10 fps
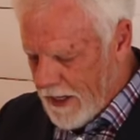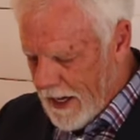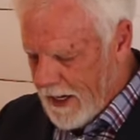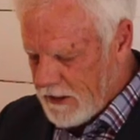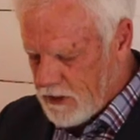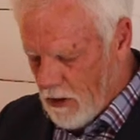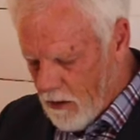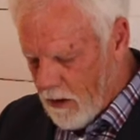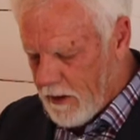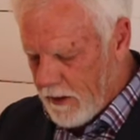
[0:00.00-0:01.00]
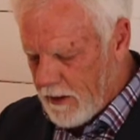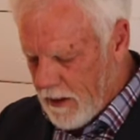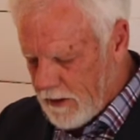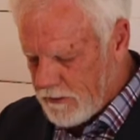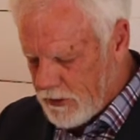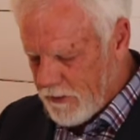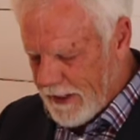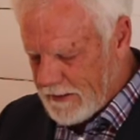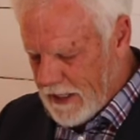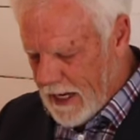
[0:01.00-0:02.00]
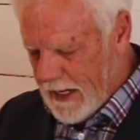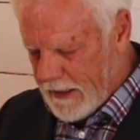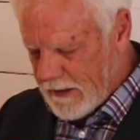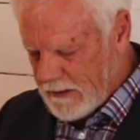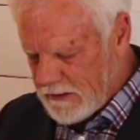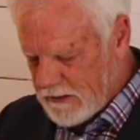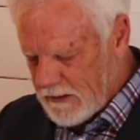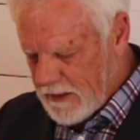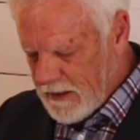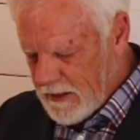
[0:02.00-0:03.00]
case hearken unto Antiochus,